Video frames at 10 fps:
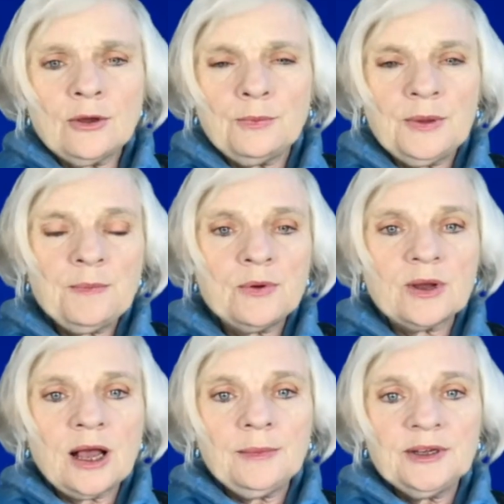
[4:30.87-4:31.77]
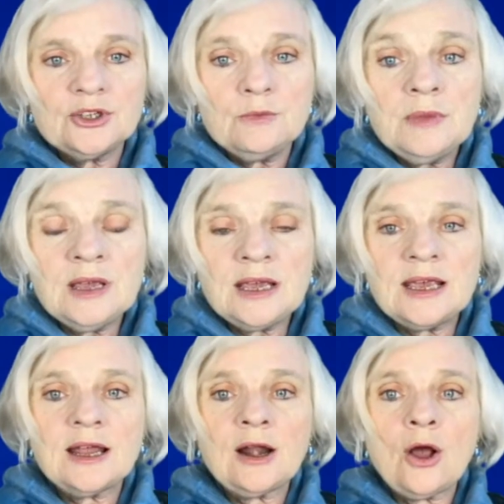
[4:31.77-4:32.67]
people coming to
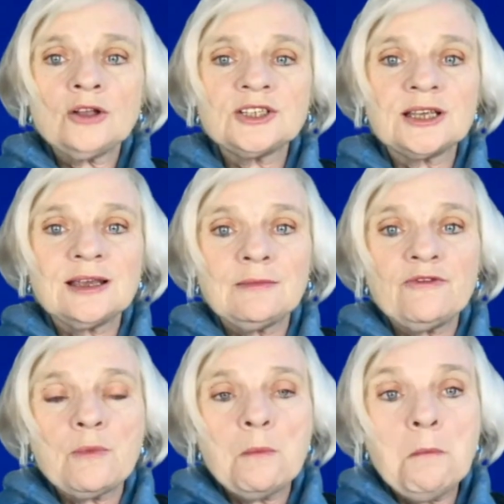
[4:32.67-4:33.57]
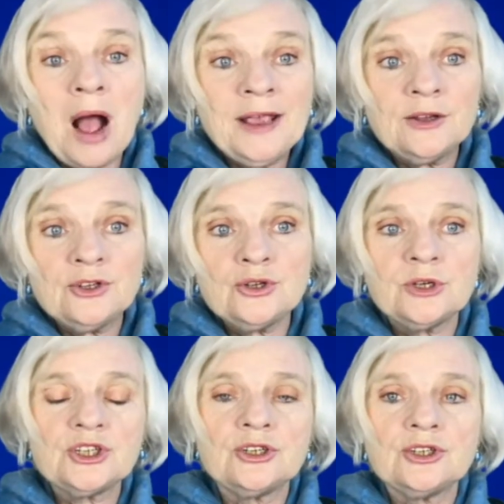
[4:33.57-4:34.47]
me and asking for my
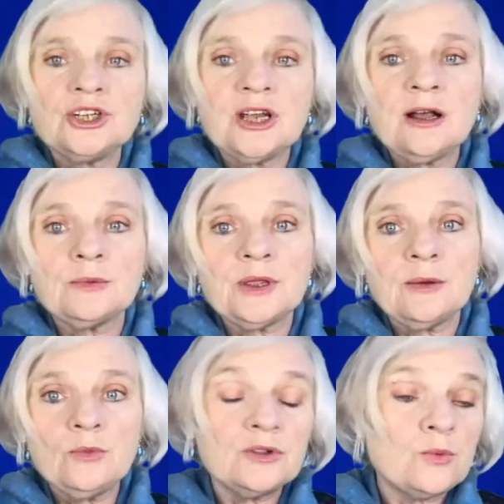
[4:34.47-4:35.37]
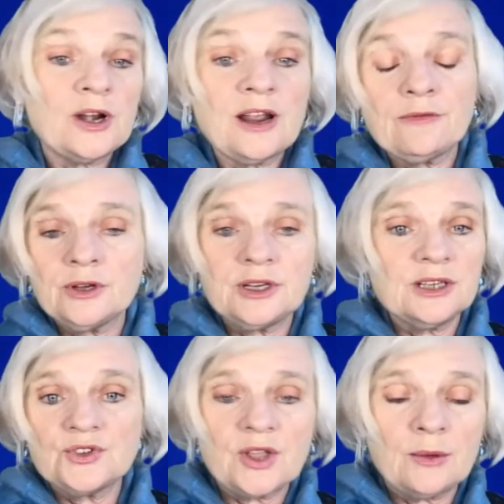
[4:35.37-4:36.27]
intuition to help them with whatever it
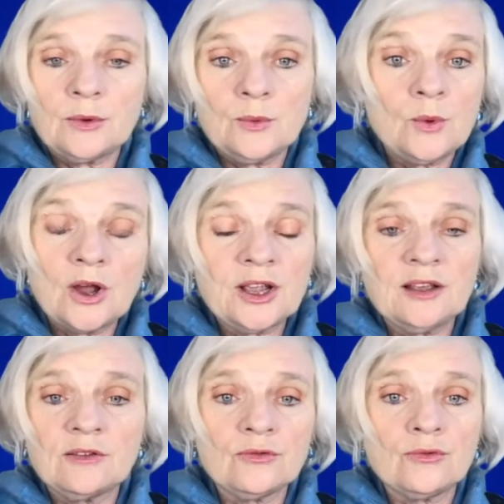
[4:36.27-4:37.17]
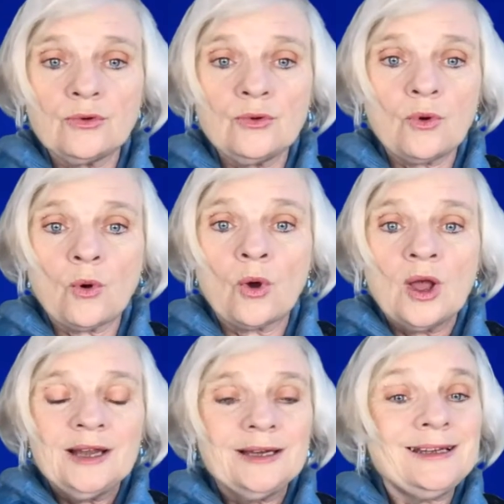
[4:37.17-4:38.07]
is they were working through or
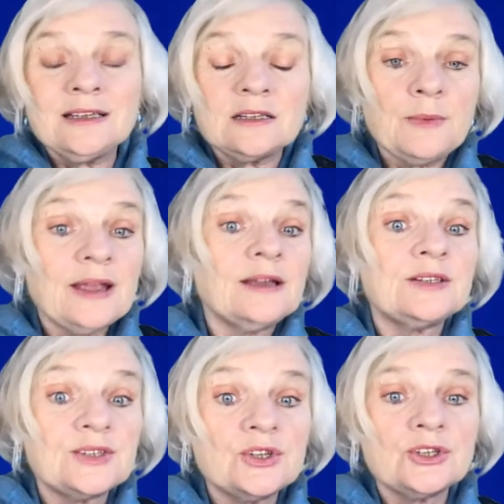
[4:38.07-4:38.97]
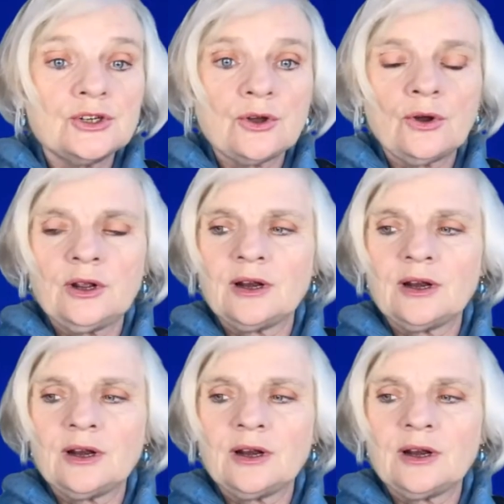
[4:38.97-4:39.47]
needing to make a decision on.